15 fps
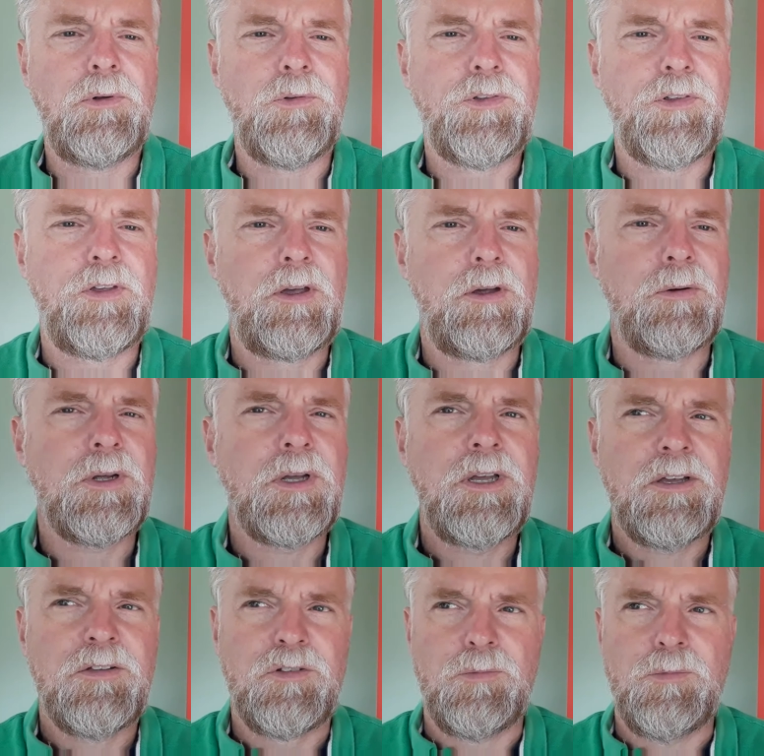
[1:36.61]
So
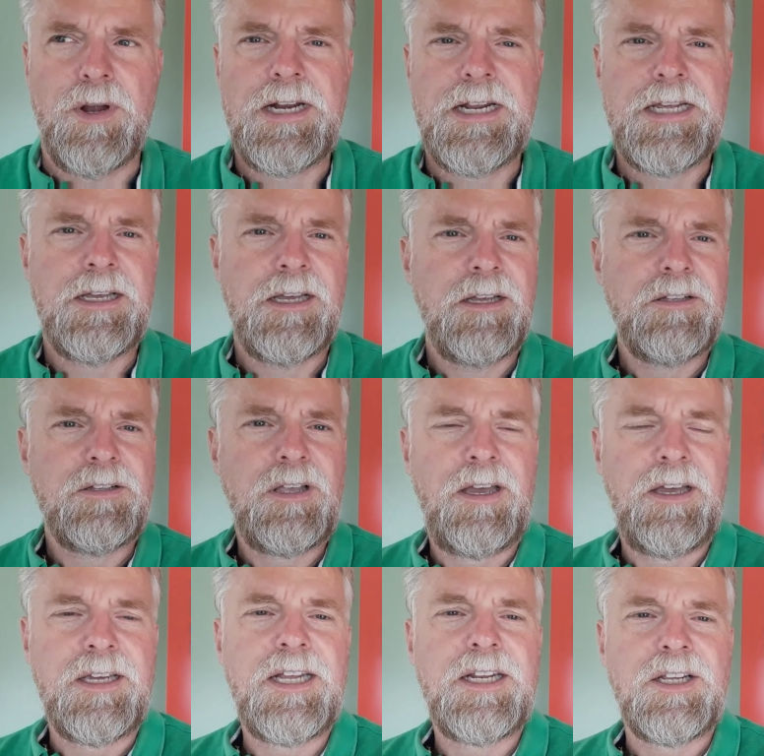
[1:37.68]
really,
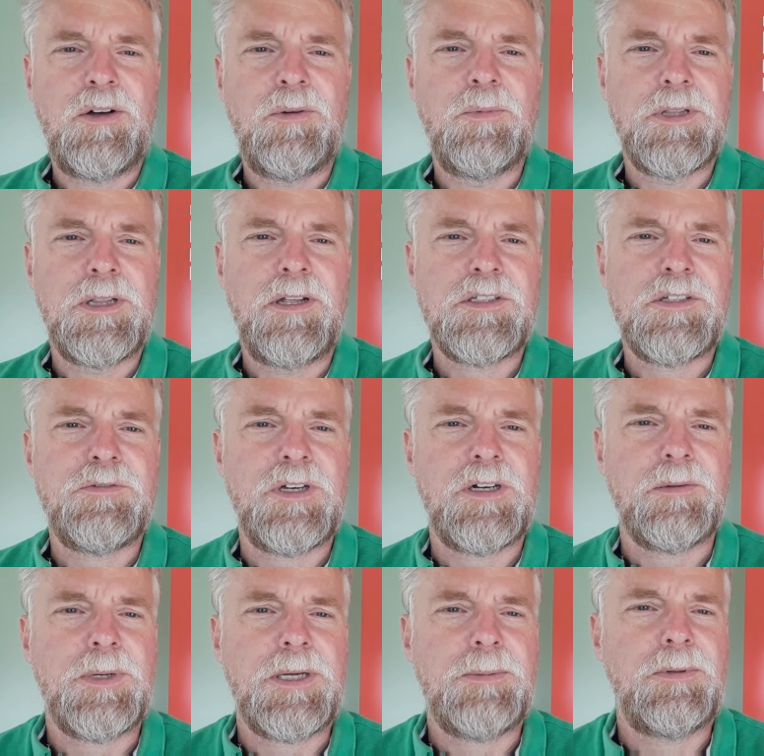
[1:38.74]
getting on with lots of young
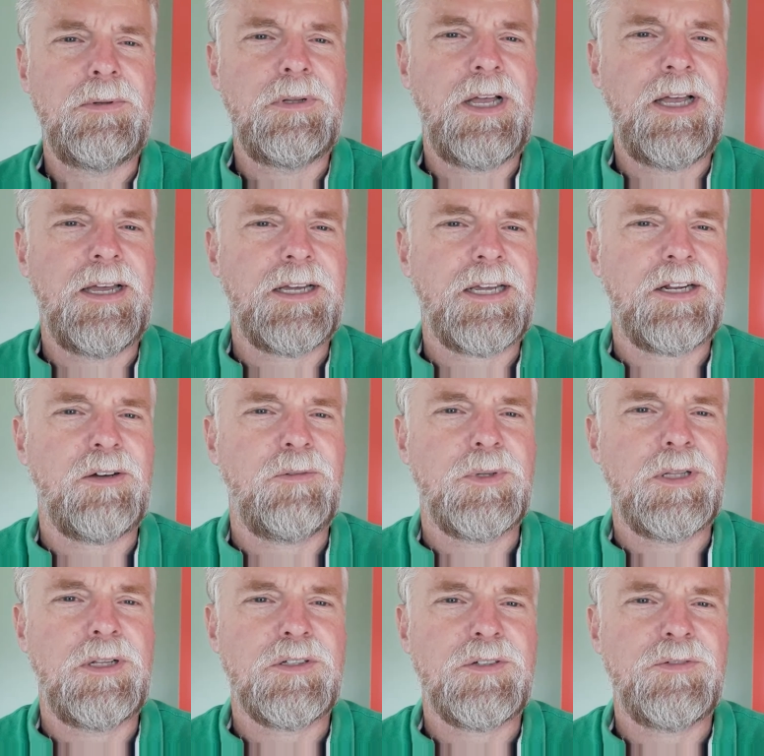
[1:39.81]
people and getting on with
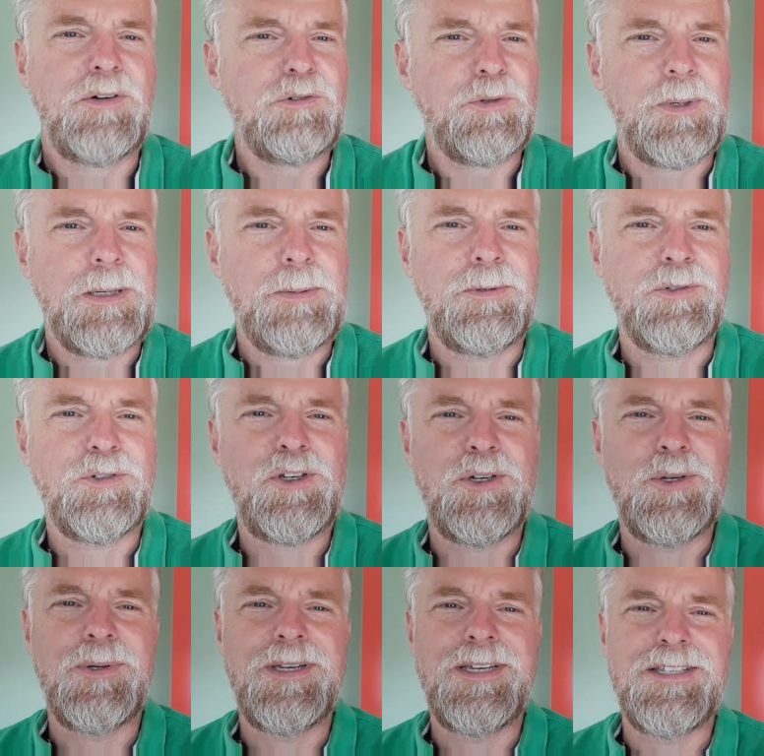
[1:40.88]
lots of older people
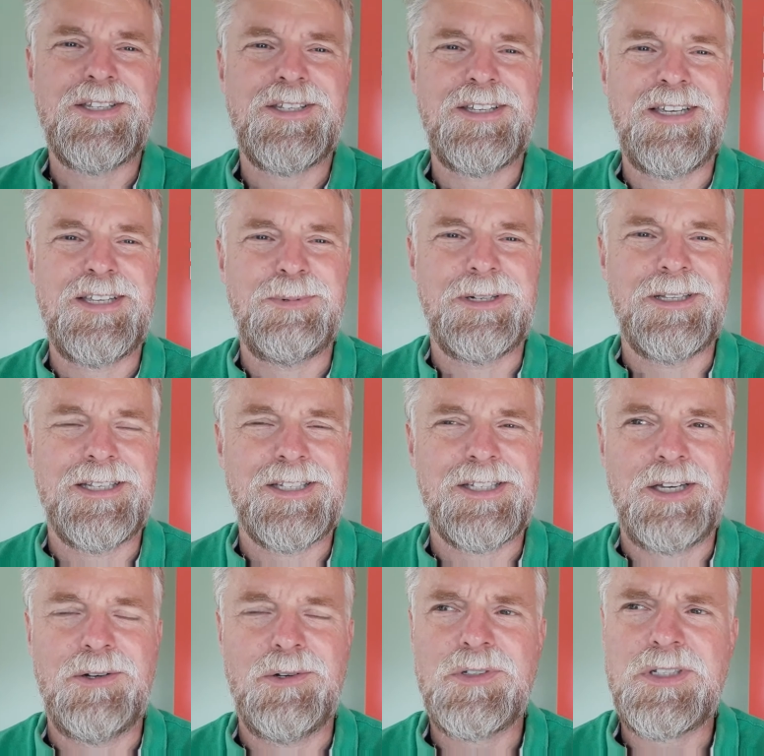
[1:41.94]
too is one of the
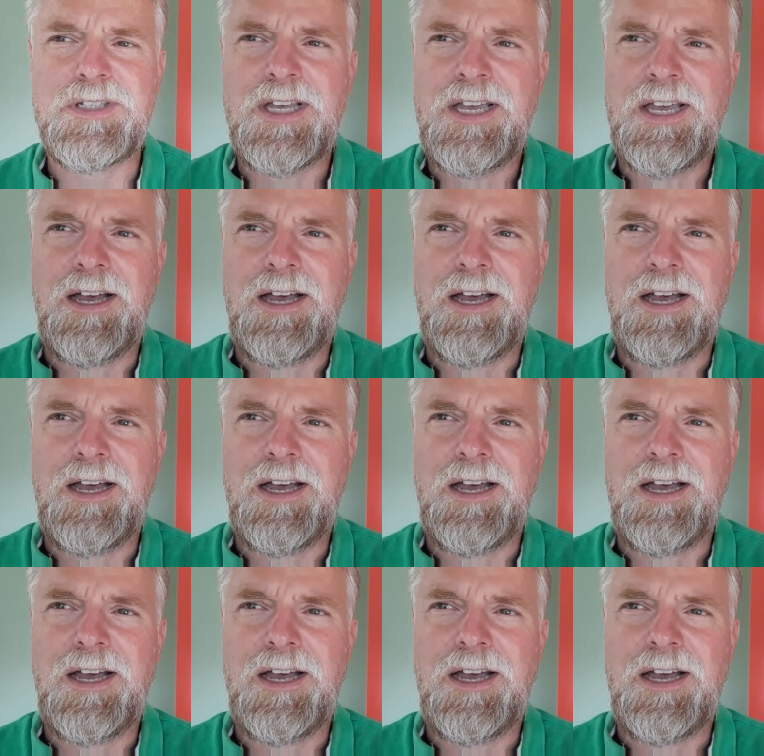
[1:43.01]
skills.